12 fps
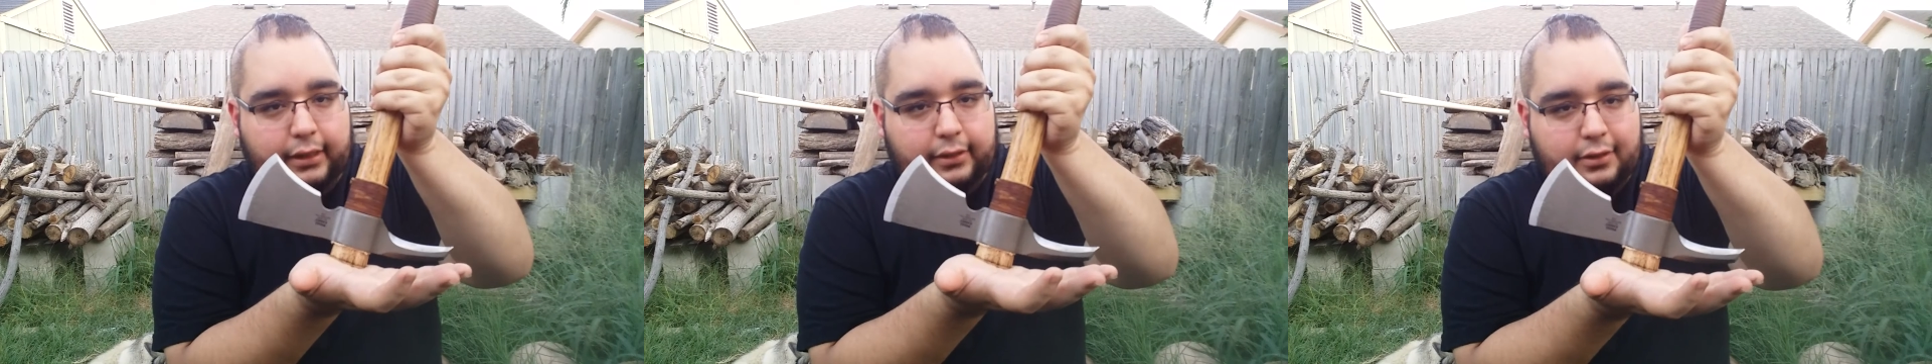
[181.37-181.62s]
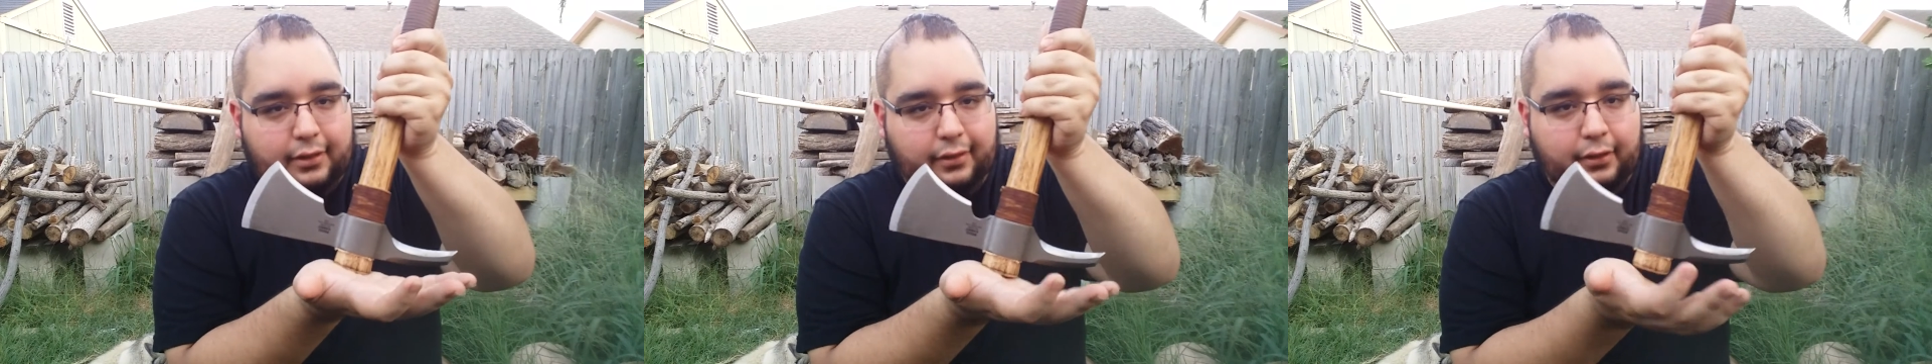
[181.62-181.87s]

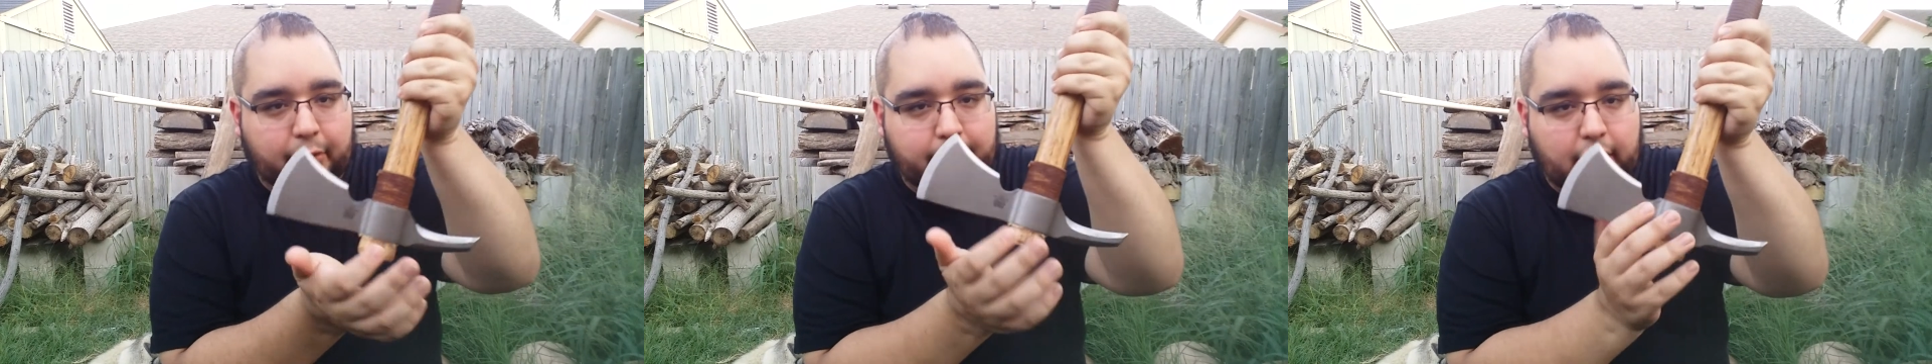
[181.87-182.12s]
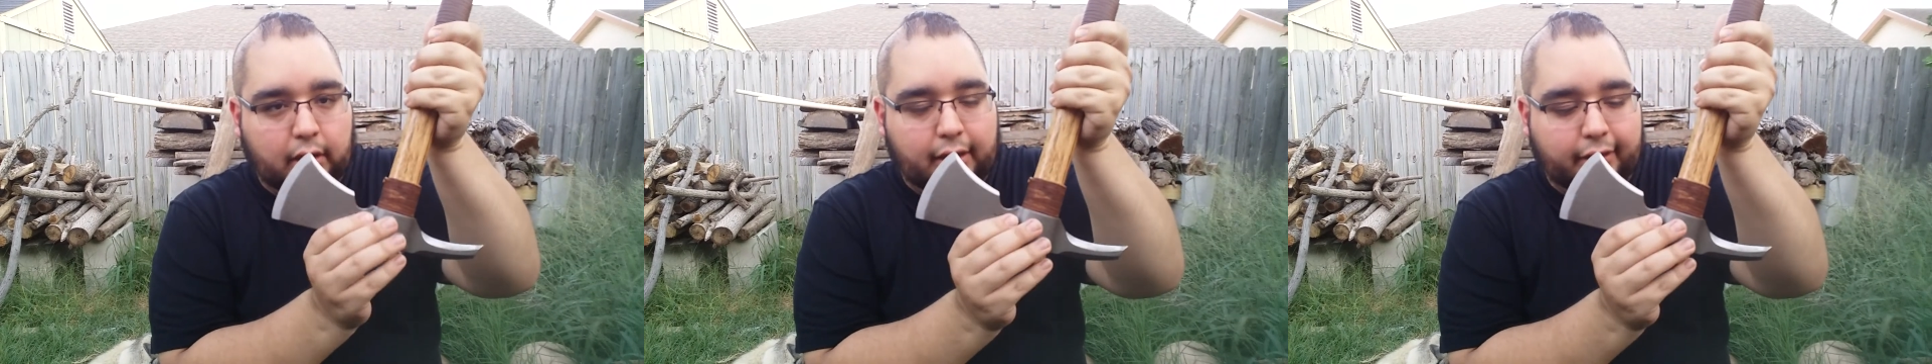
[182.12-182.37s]
this, just so
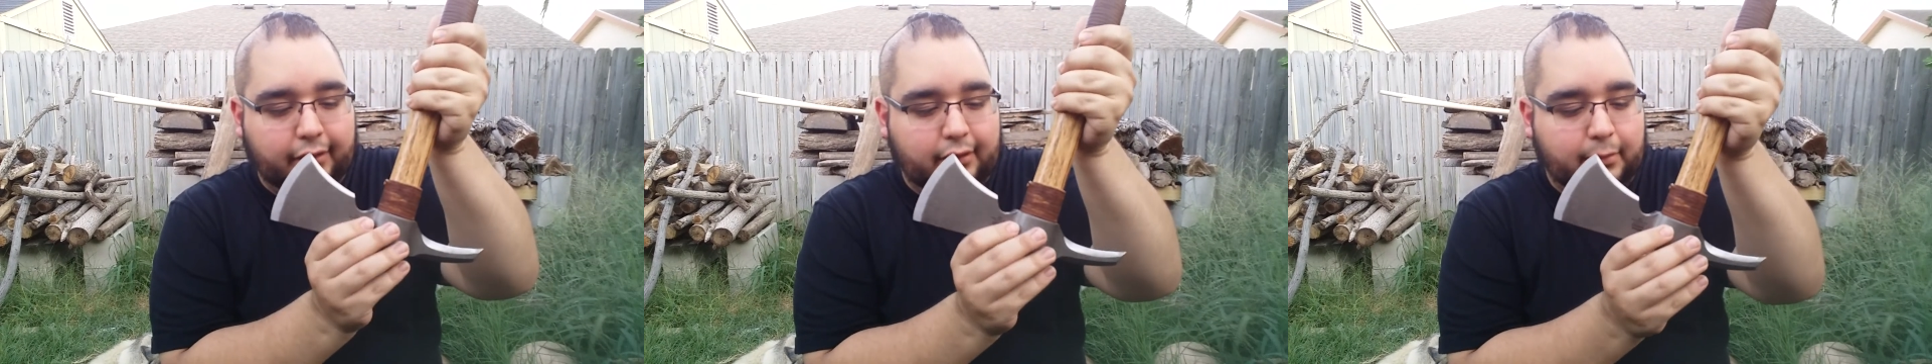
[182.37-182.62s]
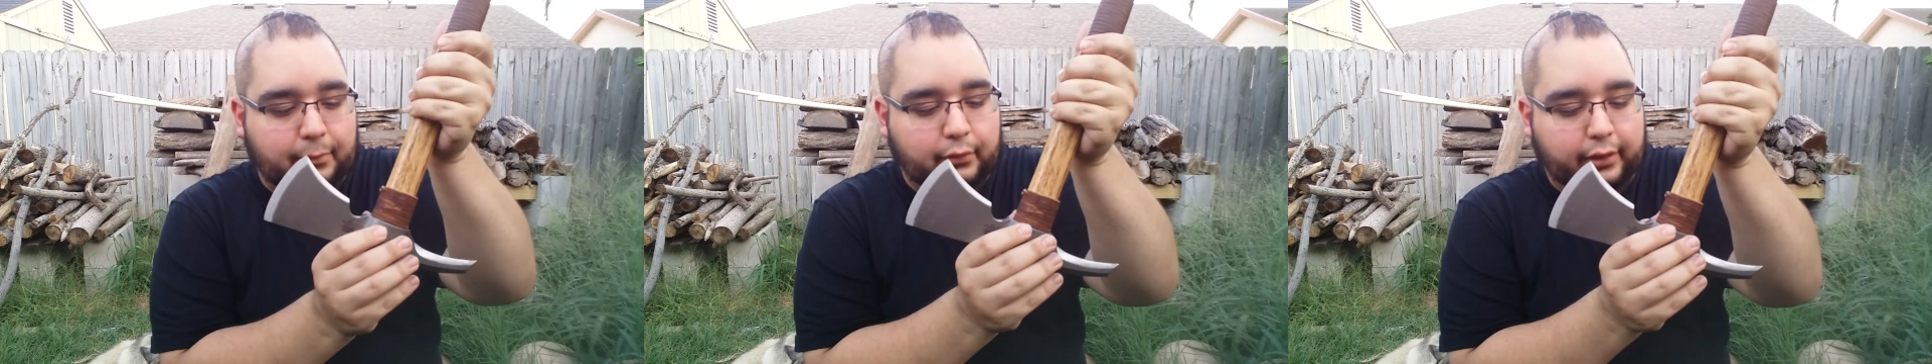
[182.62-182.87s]
it locks
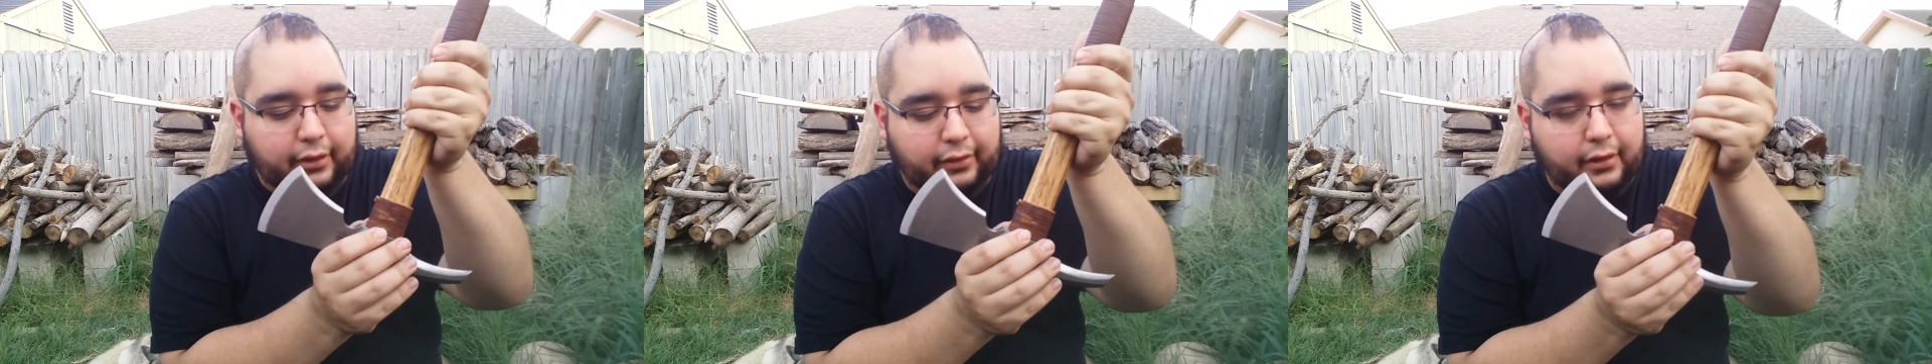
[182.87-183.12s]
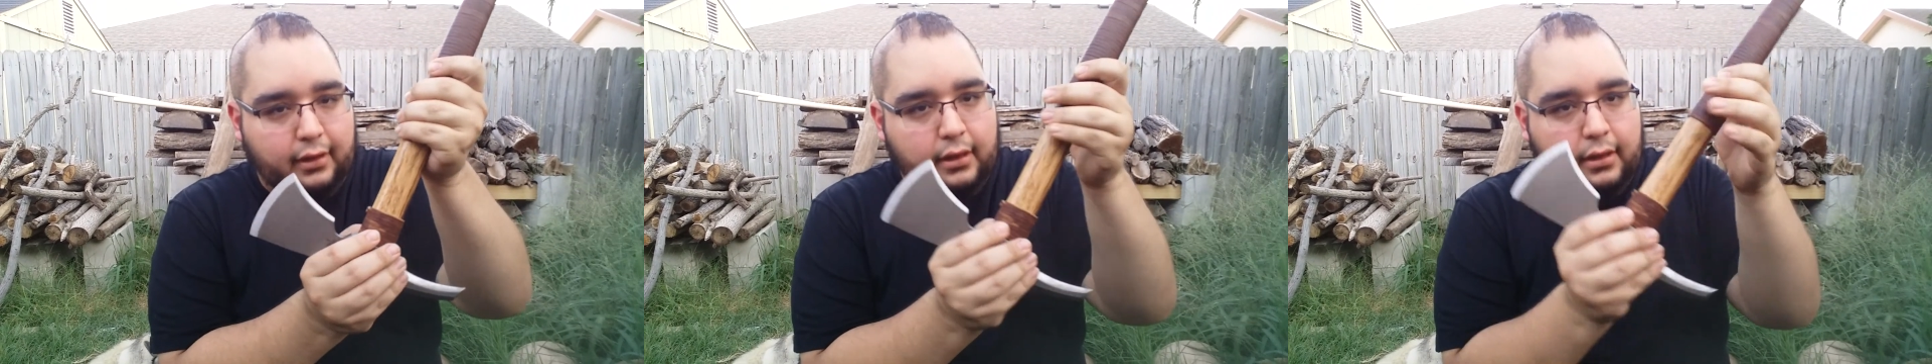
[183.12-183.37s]
into place.